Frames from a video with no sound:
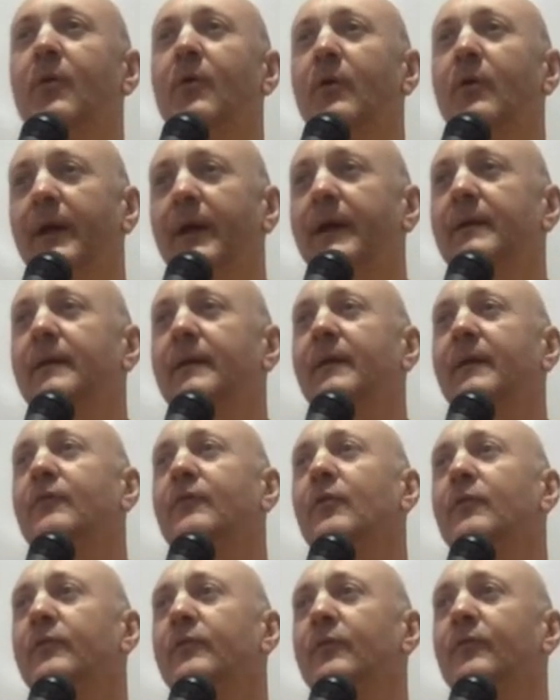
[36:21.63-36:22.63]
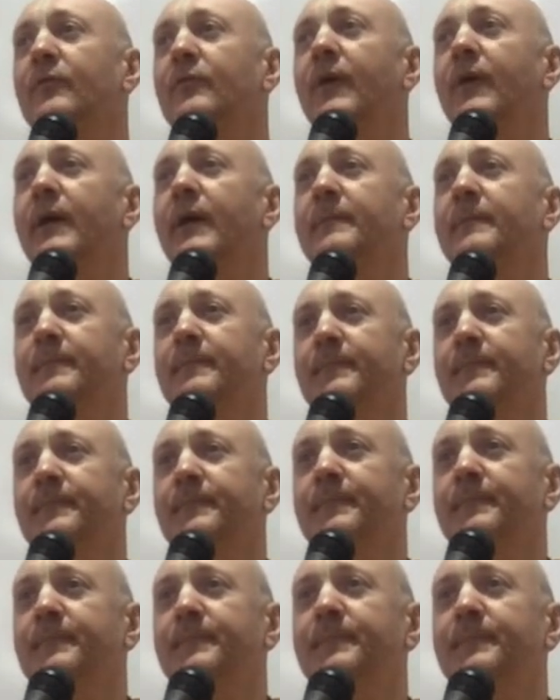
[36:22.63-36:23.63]
Okay, that's also fine.
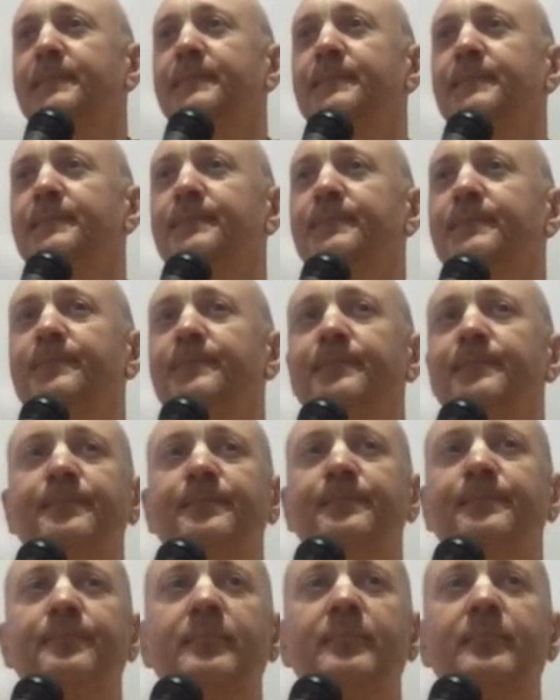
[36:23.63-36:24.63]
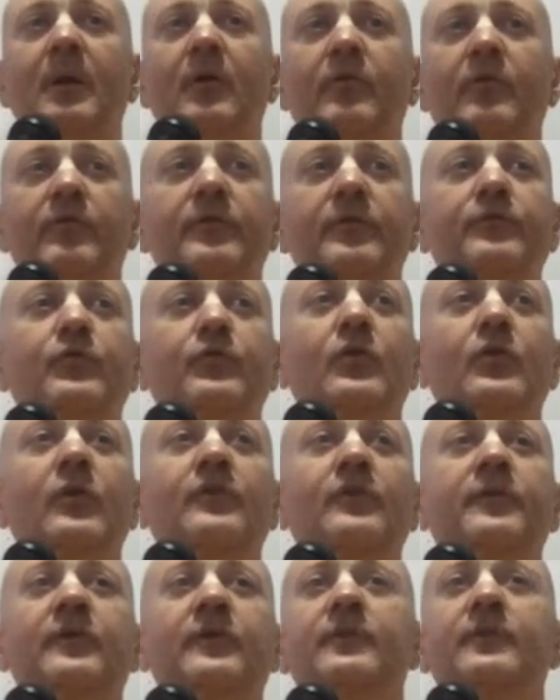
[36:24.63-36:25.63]
Because if you
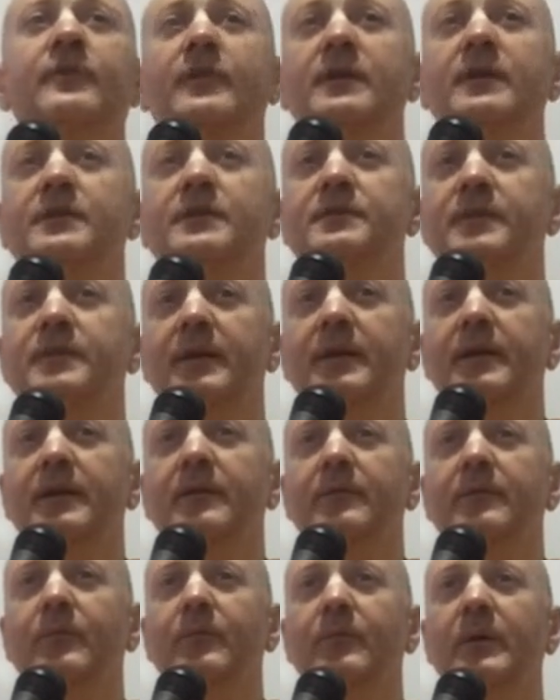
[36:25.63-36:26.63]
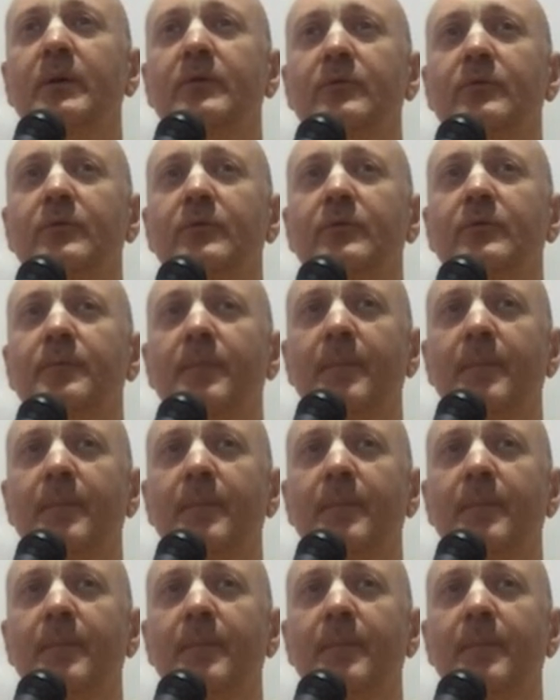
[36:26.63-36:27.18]
don't serve Krishna, then what do you do?